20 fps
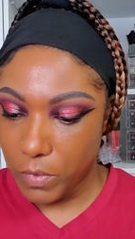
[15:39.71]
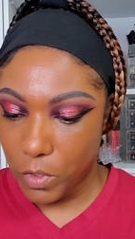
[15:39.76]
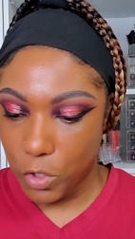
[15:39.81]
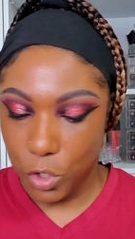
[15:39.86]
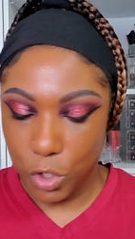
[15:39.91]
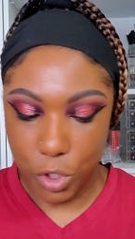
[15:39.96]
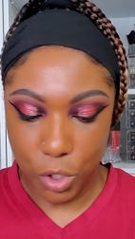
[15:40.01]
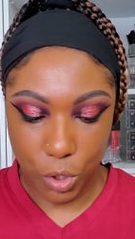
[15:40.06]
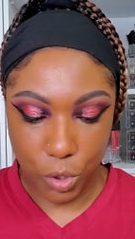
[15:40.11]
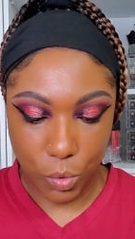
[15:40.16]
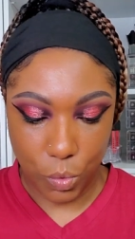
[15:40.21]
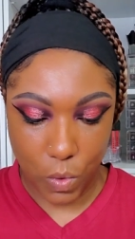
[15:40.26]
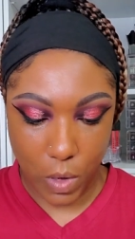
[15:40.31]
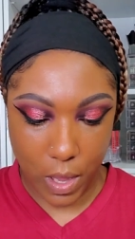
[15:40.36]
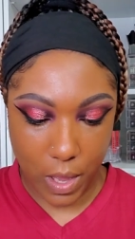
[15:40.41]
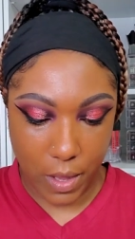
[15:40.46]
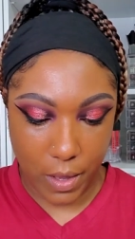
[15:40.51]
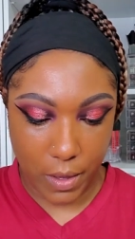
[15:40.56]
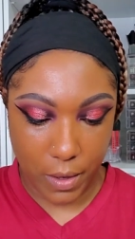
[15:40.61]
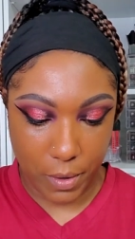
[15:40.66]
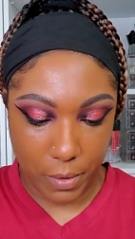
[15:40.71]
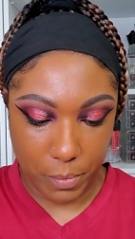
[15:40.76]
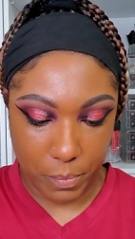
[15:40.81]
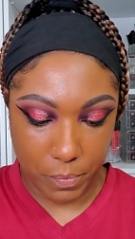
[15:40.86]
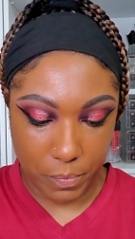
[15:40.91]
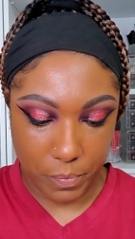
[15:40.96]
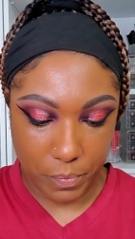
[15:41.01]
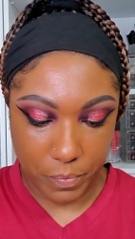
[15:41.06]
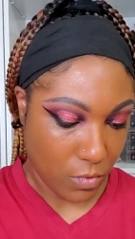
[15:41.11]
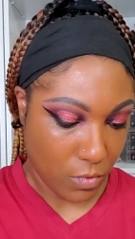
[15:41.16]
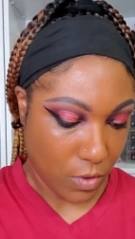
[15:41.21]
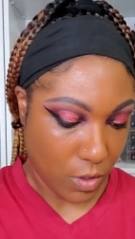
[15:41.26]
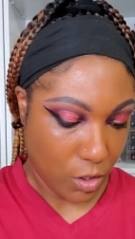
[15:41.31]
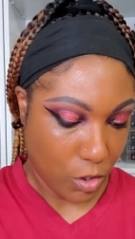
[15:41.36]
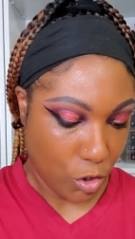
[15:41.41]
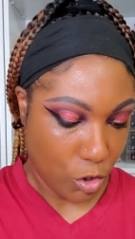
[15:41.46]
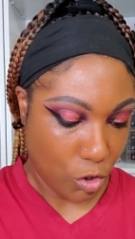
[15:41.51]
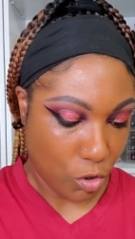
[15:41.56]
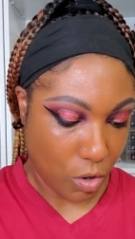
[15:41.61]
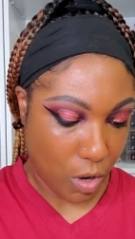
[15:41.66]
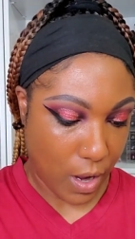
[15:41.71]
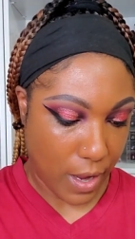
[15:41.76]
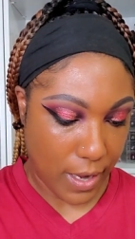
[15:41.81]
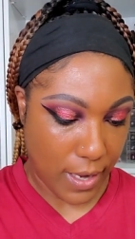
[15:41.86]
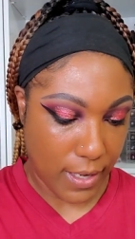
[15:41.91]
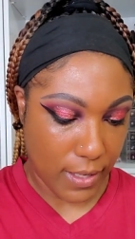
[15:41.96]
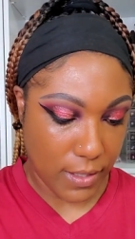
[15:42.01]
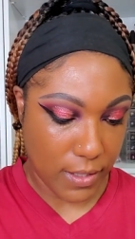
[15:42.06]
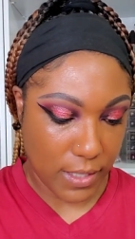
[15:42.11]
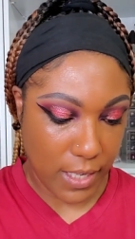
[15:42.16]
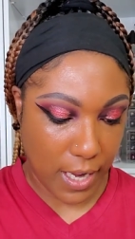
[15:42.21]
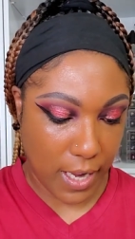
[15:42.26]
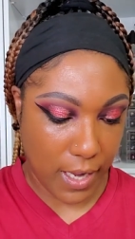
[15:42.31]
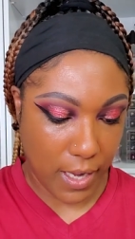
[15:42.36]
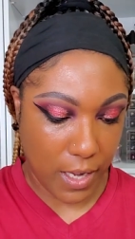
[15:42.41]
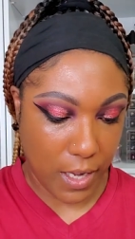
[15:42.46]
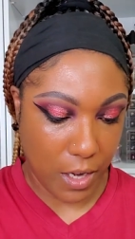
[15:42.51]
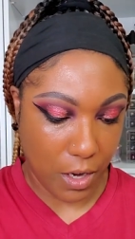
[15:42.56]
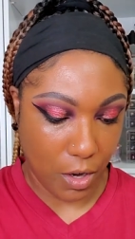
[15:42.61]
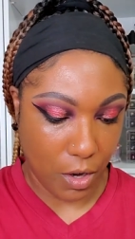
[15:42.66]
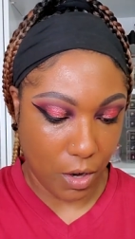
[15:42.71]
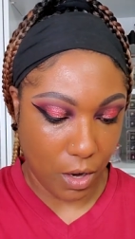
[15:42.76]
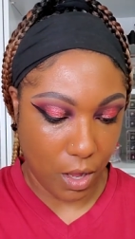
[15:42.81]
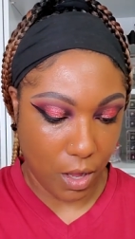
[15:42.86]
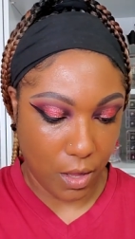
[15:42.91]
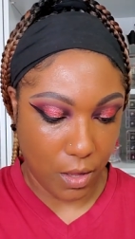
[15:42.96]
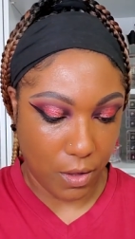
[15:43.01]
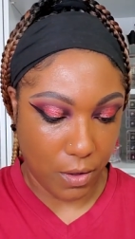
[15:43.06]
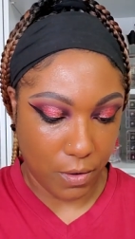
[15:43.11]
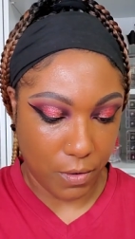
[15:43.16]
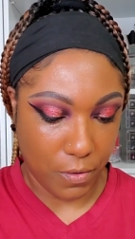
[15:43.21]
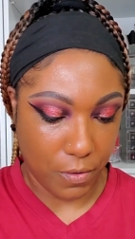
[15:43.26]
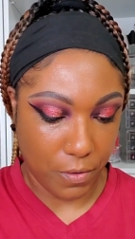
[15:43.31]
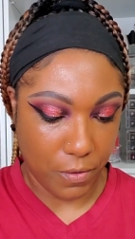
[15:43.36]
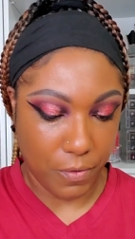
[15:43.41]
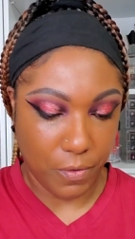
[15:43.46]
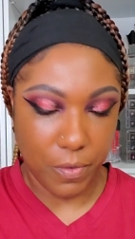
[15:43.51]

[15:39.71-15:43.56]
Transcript: to try and take care of